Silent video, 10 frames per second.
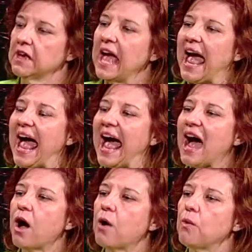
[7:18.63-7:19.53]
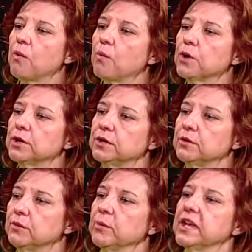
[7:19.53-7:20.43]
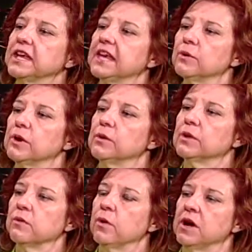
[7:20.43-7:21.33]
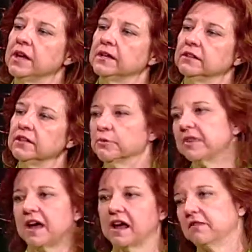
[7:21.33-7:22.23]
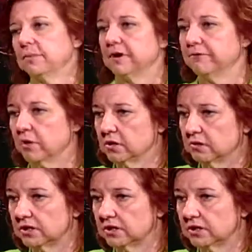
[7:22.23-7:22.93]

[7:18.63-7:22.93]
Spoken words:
Mm-hmm. How would we get what we want, you know, without having to pay for it?